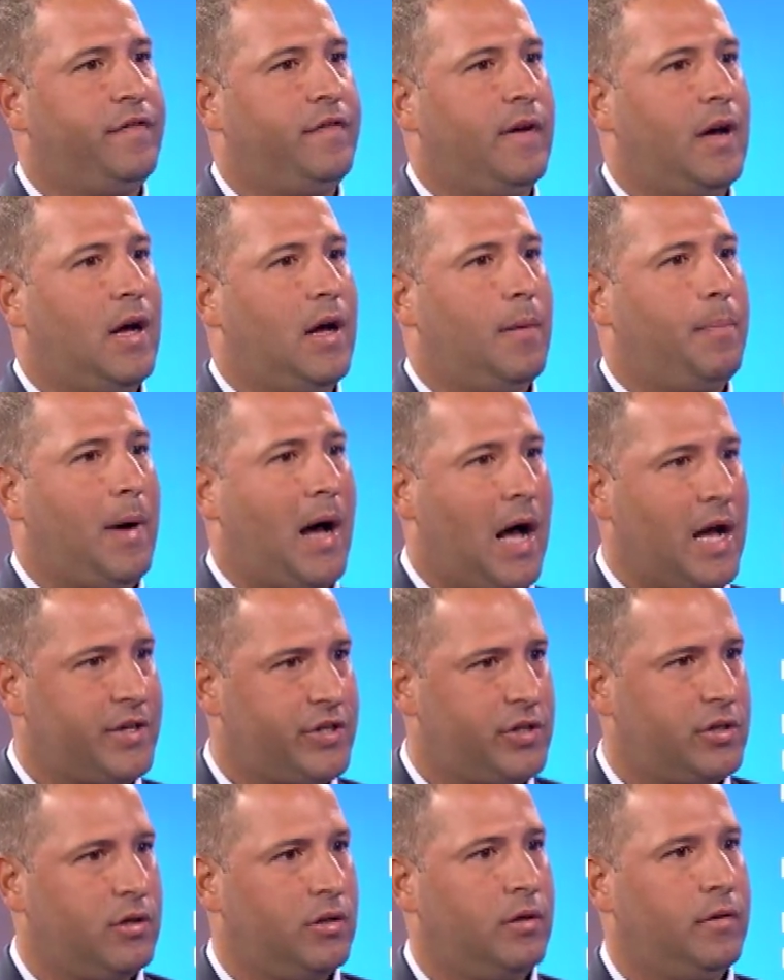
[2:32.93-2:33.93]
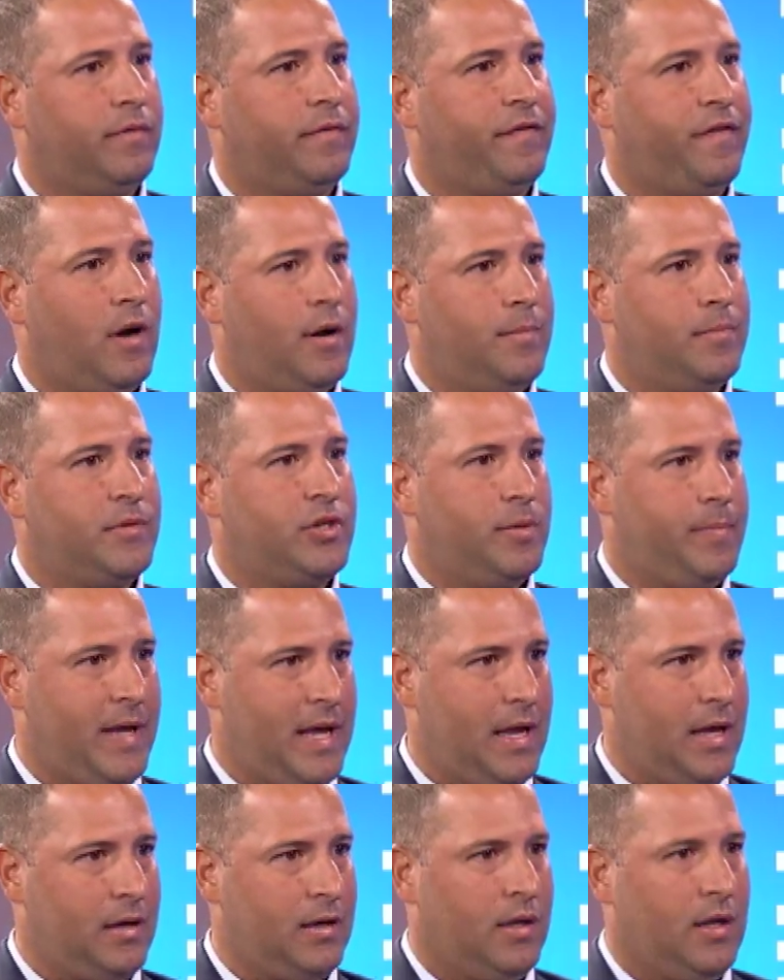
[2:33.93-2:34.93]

uh, posture from Japan.